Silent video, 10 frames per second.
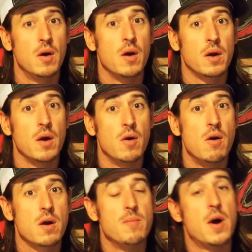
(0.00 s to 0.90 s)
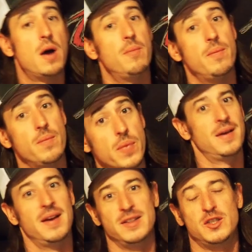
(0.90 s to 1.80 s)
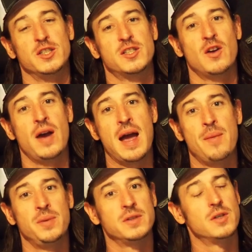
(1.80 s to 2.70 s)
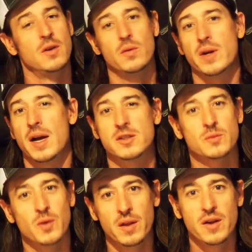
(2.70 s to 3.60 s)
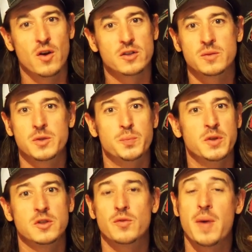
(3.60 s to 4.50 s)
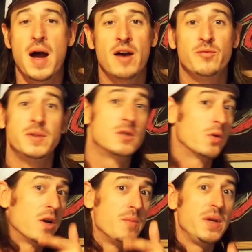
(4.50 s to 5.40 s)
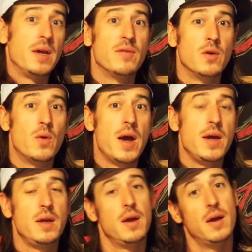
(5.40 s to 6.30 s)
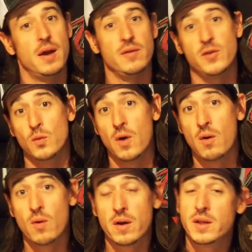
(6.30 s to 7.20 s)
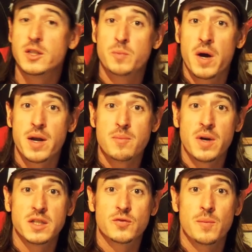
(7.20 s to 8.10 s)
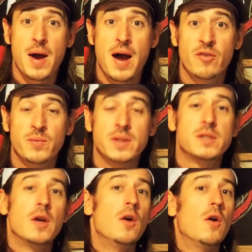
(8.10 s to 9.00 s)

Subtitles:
are gonna hook them up. And it just so happens we got some really awesome spoons from Hoffman's we're going to be giving away. And if you want one of these Mighty-Mites from Hoffman's,